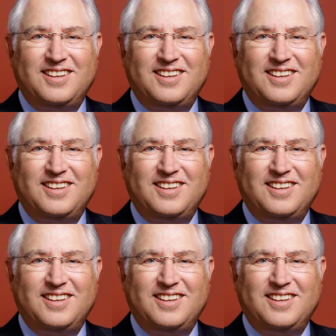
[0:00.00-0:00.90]

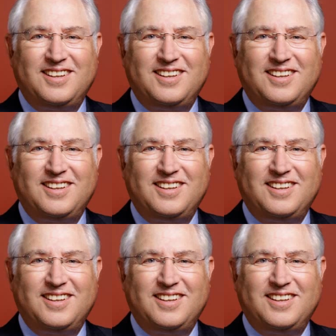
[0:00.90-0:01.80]

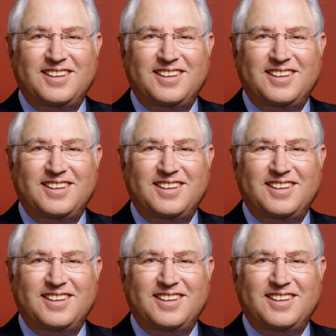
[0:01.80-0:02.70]

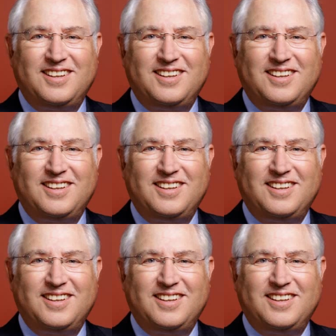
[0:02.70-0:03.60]

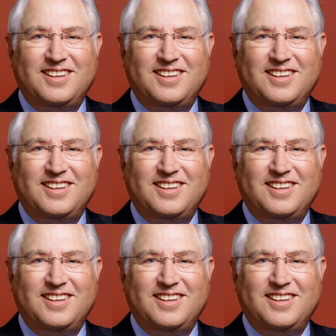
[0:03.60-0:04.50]

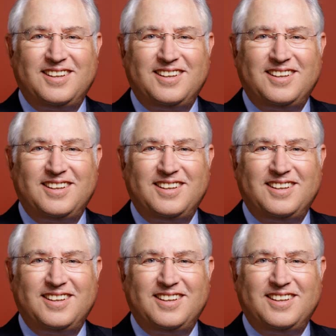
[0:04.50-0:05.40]

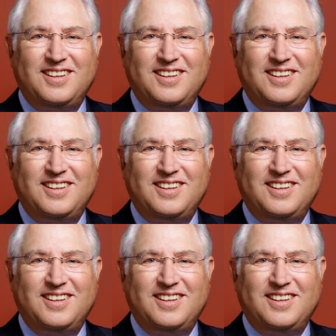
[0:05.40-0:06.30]

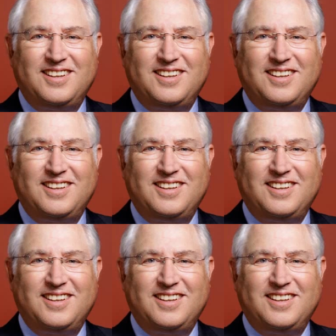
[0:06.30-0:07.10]
This is a still picture; no speech is visible.